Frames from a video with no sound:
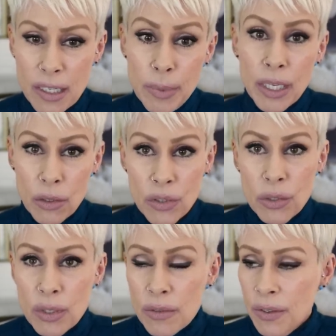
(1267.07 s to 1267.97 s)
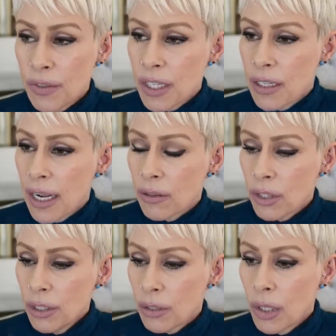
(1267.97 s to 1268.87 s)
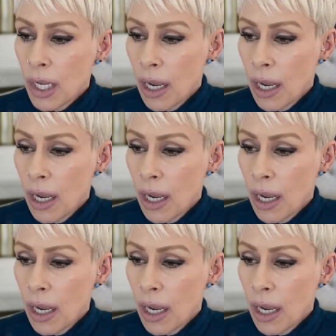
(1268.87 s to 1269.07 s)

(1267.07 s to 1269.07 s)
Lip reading: He'd be close to his 50s now too,